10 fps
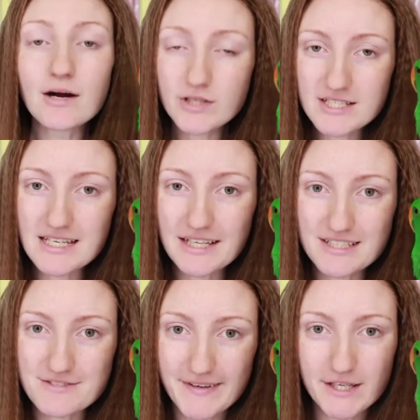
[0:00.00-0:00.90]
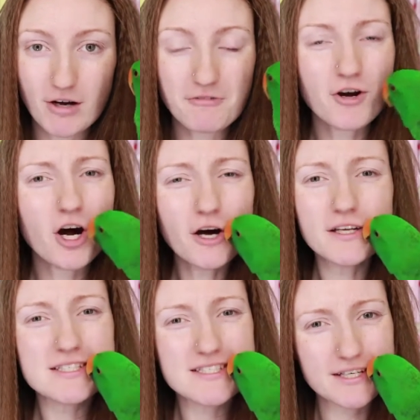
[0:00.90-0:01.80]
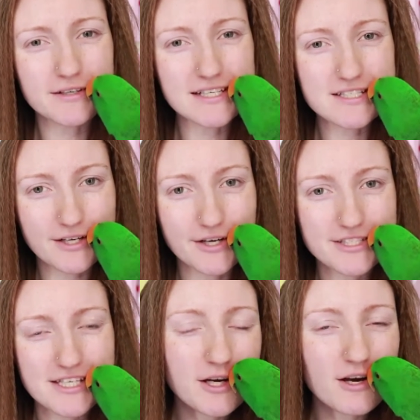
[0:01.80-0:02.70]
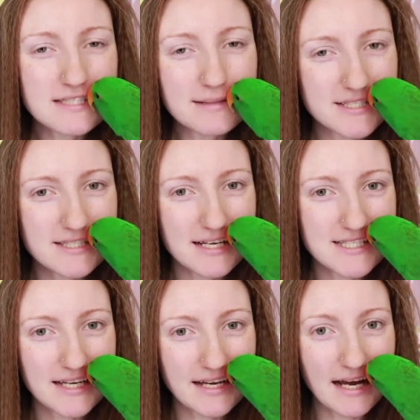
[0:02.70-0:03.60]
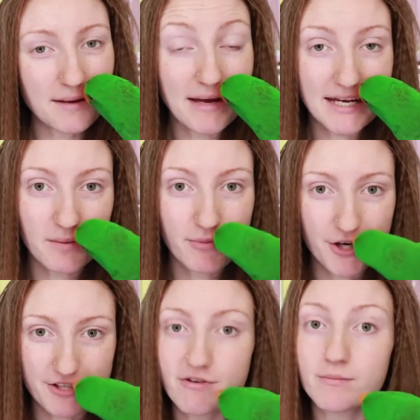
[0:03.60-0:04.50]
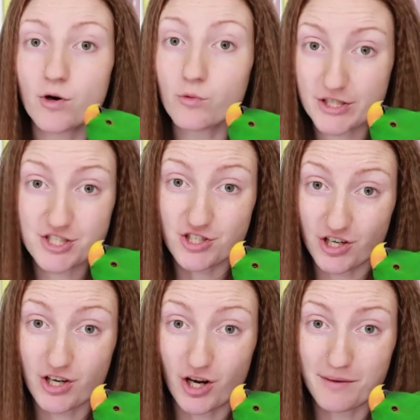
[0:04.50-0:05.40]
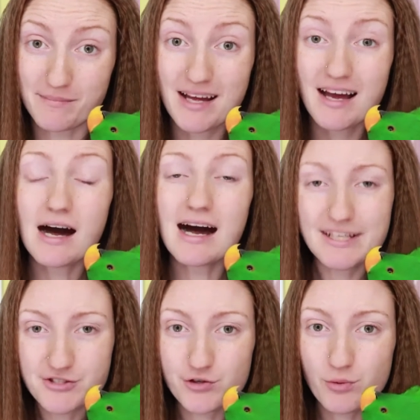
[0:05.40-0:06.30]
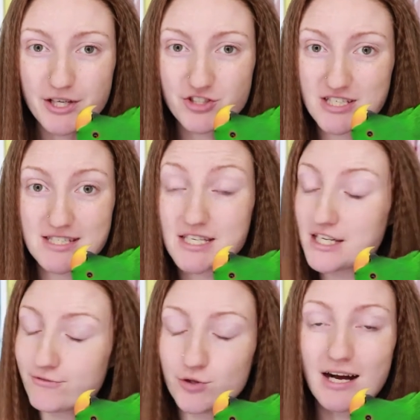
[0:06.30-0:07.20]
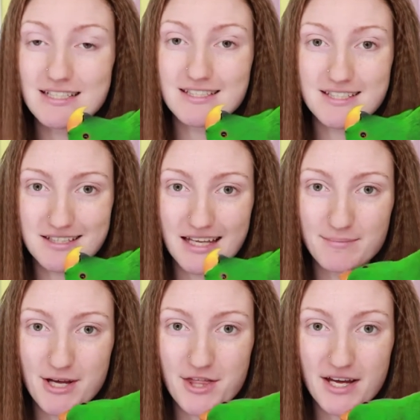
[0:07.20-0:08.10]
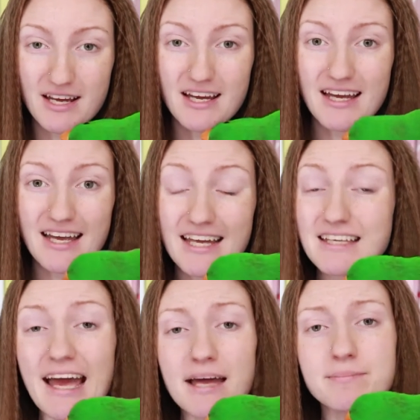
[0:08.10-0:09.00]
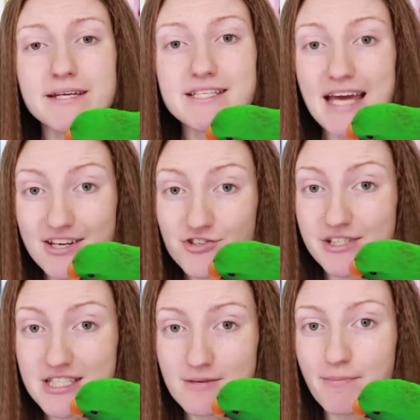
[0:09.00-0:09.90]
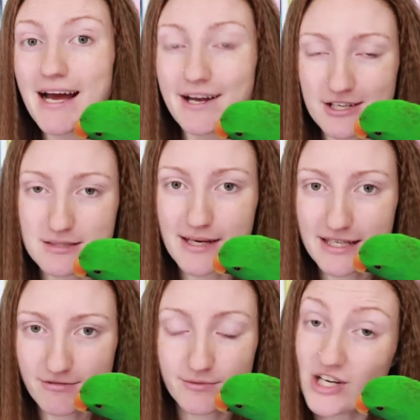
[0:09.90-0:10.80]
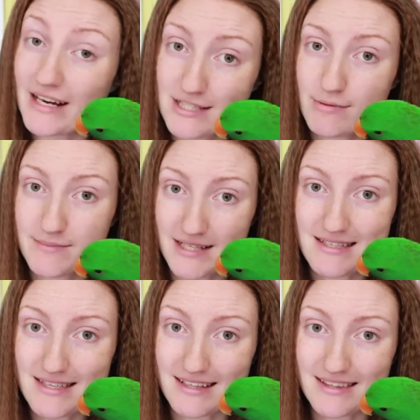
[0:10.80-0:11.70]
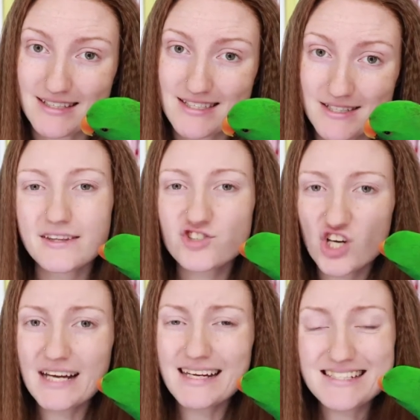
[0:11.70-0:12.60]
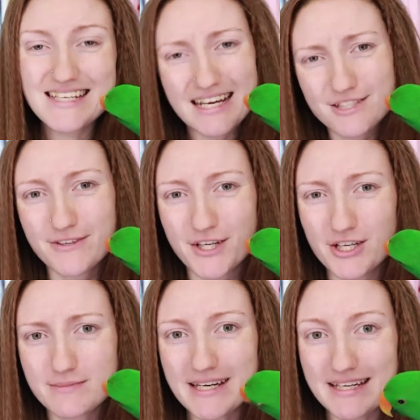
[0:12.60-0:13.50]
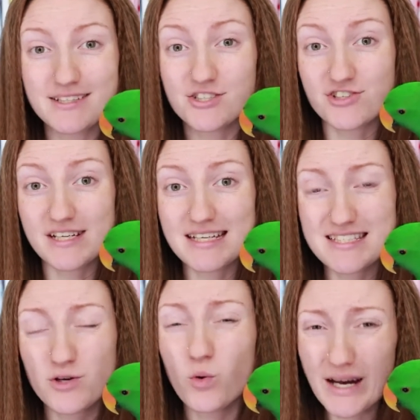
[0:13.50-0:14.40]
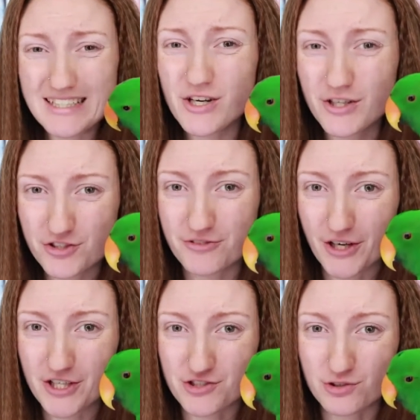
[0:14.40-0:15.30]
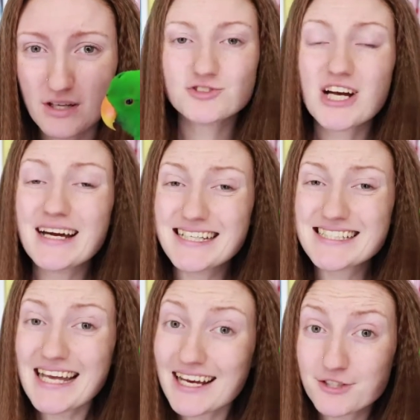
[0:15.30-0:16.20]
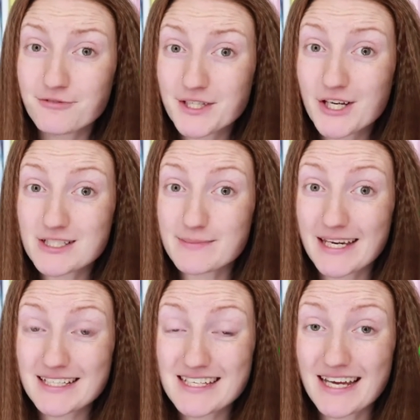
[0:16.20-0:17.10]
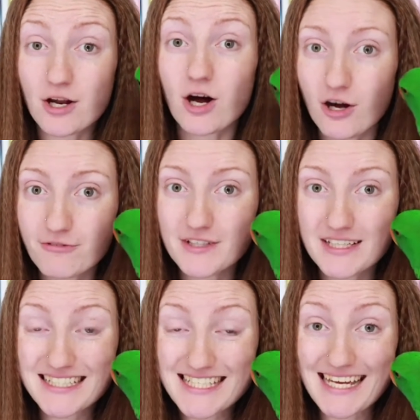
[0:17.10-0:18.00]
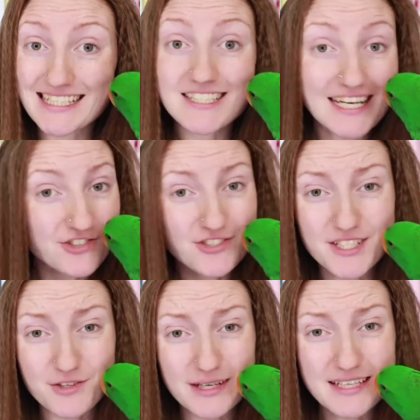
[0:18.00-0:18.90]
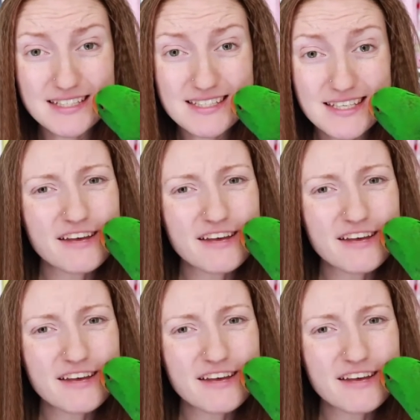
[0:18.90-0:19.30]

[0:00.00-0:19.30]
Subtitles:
I want to start this video off on a serious note. Because I'm discussing a makeup product from wish.com, I do want to just give you guys a disclaimer that it can be dangerous to buy cosmetics from Chinese websites like this. The Chinese counterfeit cosmetic industry is quite controversial. Chinese counterfeit cosmetics can often contain dangerous ingredients.